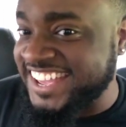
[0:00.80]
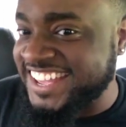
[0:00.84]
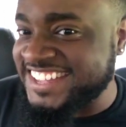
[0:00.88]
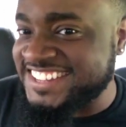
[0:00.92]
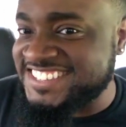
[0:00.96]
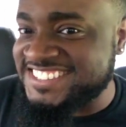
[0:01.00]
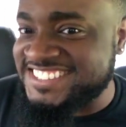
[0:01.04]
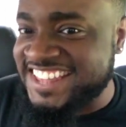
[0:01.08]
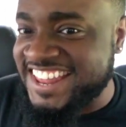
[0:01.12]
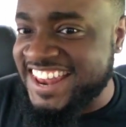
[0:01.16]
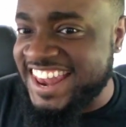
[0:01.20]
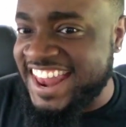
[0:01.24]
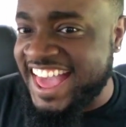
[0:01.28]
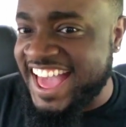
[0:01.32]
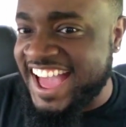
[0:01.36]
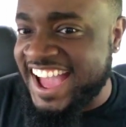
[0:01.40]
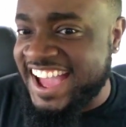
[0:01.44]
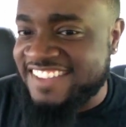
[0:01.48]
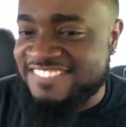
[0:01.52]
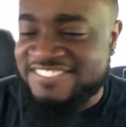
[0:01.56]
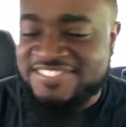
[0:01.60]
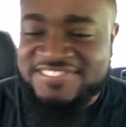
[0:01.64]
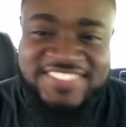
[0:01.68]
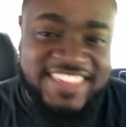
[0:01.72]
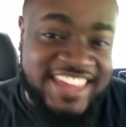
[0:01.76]
is the
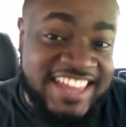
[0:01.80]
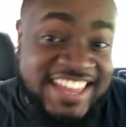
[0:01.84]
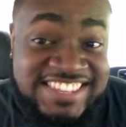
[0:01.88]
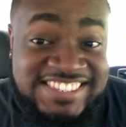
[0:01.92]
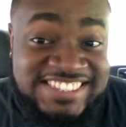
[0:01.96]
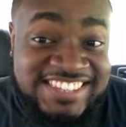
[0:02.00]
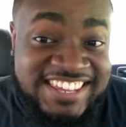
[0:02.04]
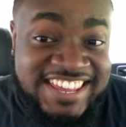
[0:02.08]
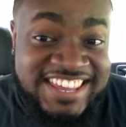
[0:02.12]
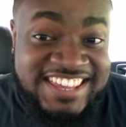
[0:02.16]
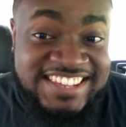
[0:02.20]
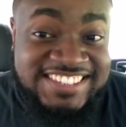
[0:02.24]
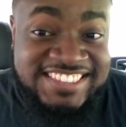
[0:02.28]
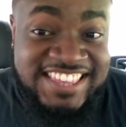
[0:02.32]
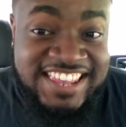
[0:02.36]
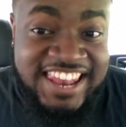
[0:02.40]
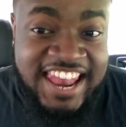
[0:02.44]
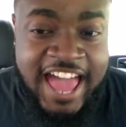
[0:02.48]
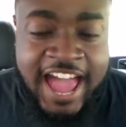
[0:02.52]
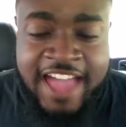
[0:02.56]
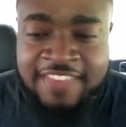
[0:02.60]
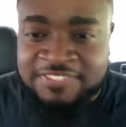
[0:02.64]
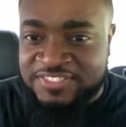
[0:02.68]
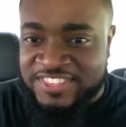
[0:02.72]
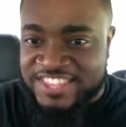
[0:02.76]
life. This is the
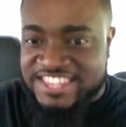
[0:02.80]
life.